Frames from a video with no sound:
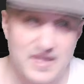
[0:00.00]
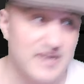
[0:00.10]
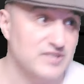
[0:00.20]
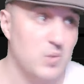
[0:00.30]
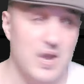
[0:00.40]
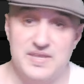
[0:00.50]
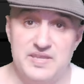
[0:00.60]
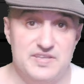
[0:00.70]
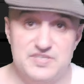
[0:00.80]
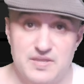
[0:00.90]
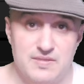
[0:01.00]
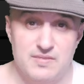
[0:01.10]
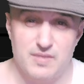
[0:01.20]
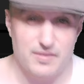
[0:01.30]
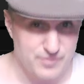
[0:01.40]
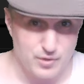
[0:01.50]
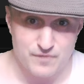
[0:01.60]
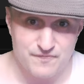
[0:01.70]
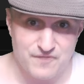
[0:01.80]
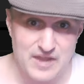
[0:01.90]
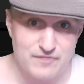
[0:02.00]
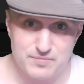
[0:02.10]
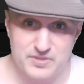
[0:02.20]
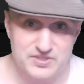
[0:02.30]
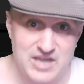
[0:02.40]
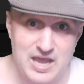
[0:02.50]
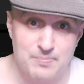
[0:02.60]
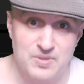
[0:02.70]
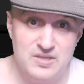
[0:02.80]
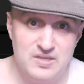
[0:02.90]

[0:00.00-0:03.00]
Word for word: That is why he is in the third fight from the top